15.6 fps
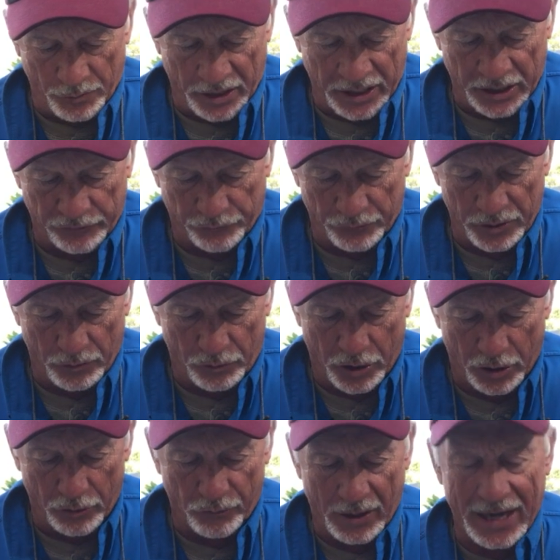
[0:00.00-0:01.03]
when it gets real
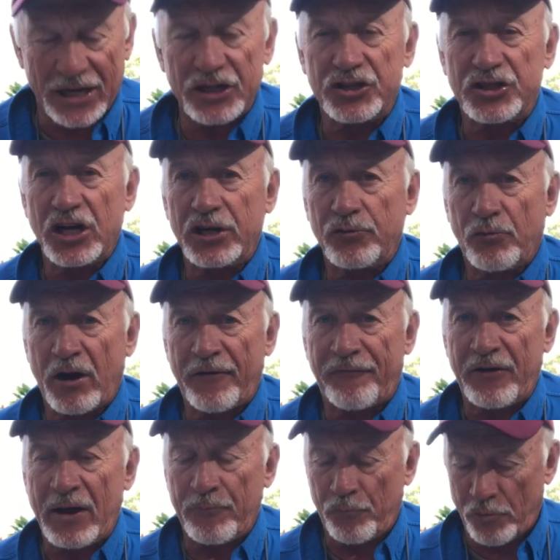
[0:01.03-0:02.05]
cold, like in January,
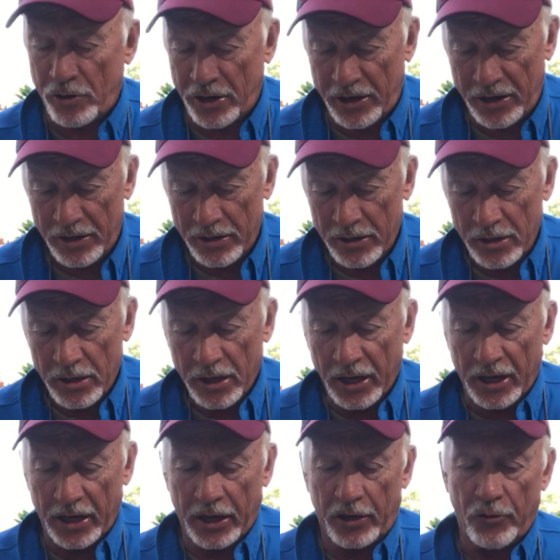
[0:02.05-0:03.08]
February.
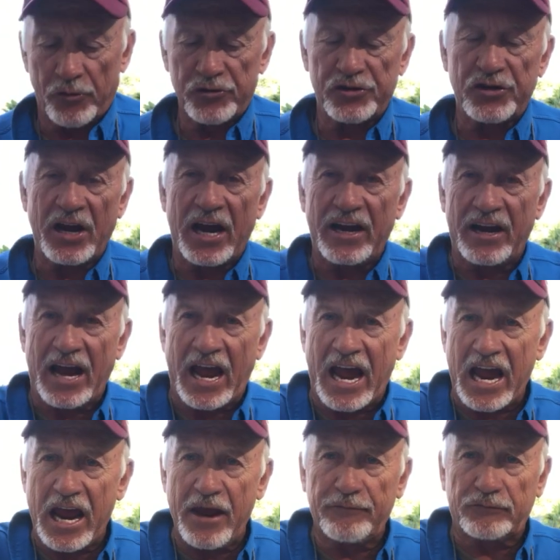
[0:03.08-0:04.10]
And of course, you got the
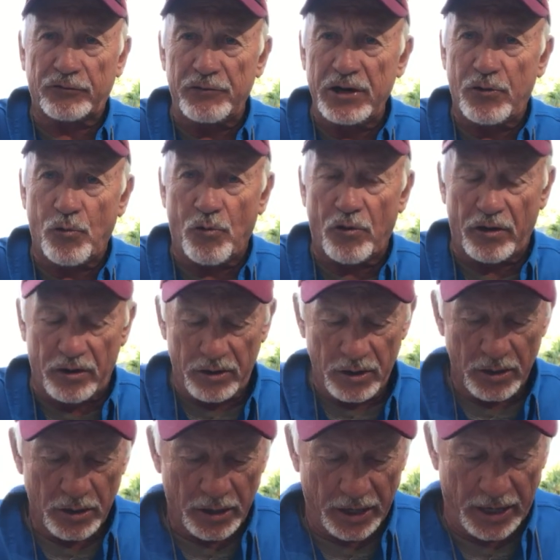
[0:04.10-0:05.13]
1/2, 3/4,
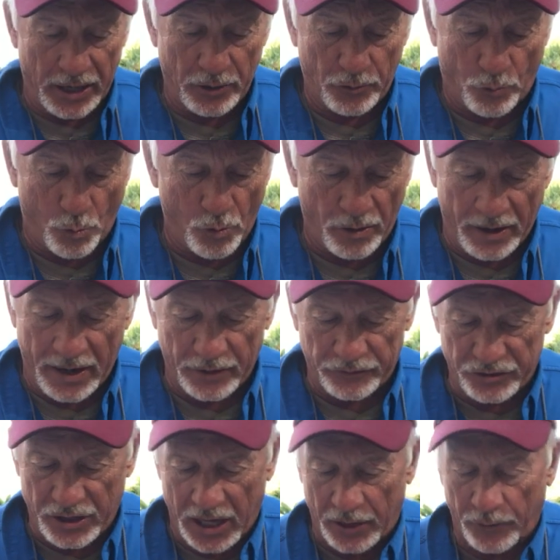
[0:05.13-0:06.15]
and a 1/4
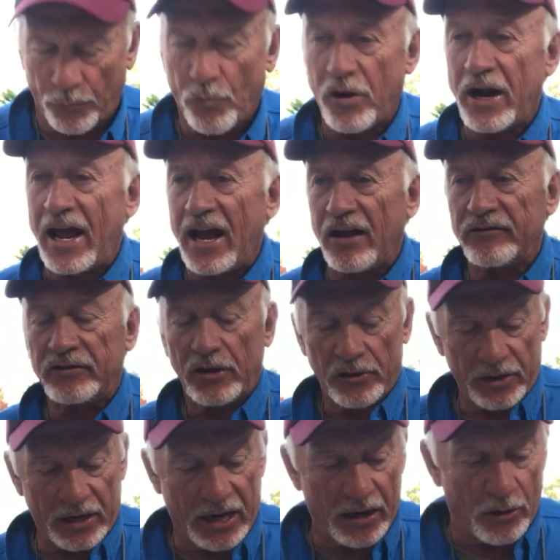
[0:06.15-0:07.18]
ounce. You got the 1 ounce.
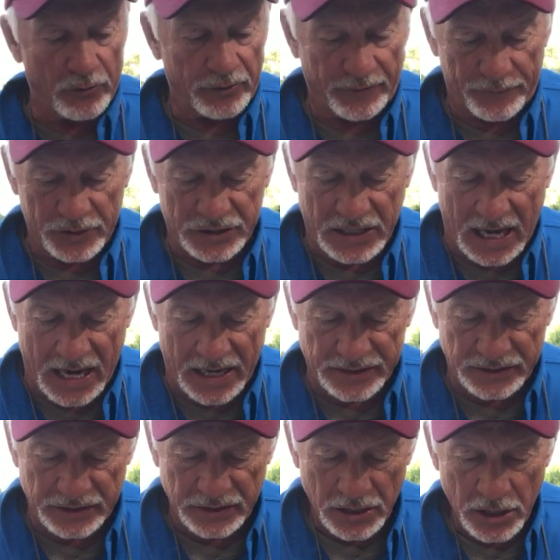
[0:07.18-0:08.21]
You got all different
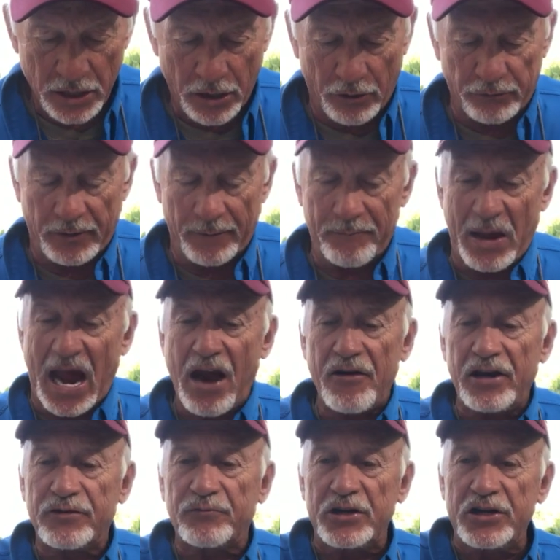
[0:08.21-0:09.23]
sizes. On the
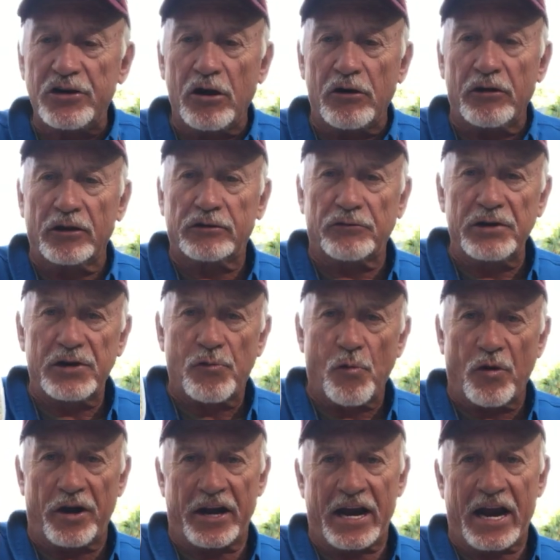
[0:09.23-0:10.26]
berries, when you go to the
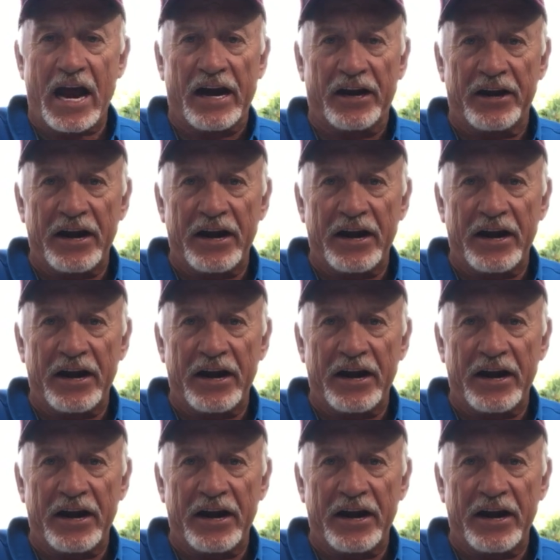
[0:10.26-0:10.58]
3/4, they got a